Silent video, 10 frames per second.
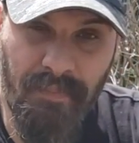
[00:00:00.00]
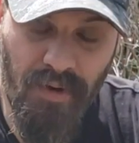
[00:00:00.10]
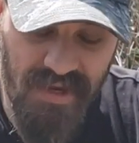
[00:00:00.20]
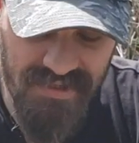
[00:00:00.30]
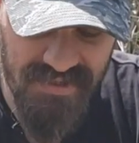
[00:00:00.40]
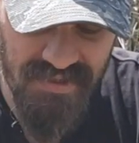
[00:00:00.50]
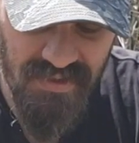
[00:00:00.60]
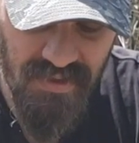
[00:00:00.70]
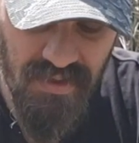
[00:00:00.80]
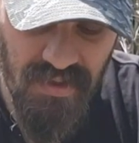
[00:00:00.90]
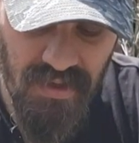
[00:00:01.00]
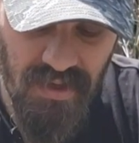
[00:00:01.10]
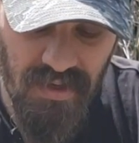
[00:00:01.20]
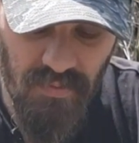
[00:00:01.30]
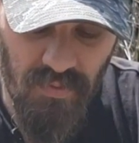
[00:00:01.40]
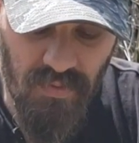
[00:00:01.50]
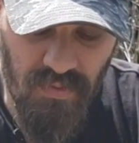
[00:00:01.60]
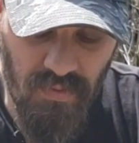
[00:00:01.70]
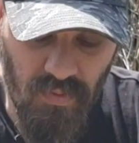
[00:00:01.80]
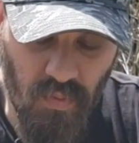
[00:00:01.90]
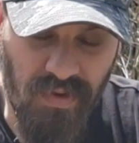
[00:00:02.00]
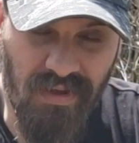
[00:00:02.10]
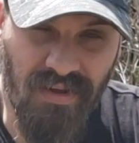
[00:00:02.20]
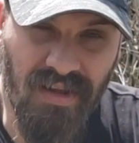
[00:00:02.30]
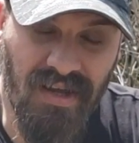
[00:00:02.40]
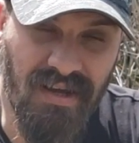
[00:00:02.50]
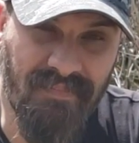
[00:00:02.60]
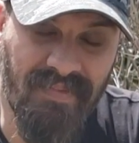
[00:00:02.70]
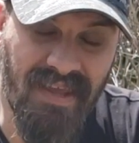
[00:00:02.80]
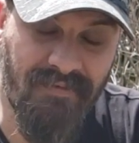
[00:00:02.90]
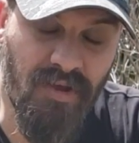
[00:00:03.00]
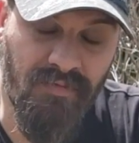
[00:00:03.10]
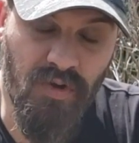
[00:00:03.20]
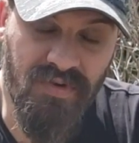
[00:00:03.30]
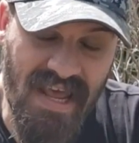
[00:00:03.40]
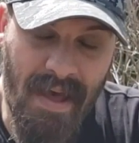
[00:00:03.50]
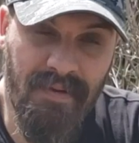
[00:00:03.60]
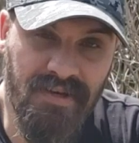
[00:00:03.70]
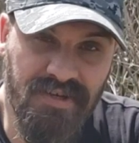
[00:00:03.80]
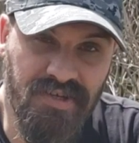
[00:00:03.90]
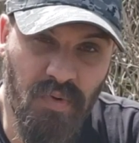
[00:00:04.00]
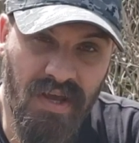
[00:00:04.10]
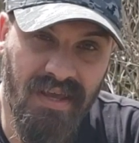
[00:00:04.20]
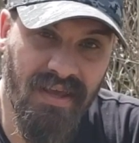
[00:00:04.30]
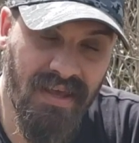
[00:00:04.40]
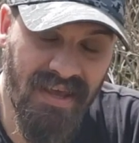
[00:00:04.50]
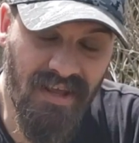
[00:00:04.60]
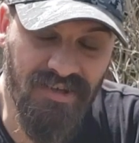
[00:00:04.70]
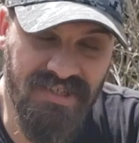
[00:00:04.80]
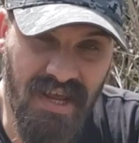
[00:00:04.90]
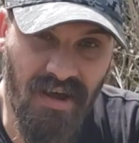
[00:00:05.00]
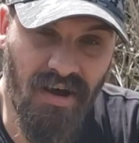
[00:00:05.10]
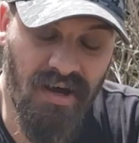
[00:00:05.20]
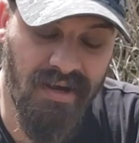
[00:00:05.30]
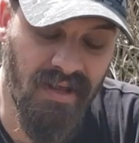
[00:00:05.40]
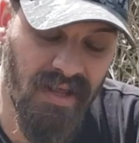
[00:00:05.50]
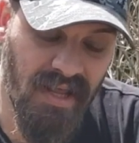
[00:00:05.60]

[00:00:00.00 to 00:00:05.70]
press will, if you tap it just quick, it'll stay on.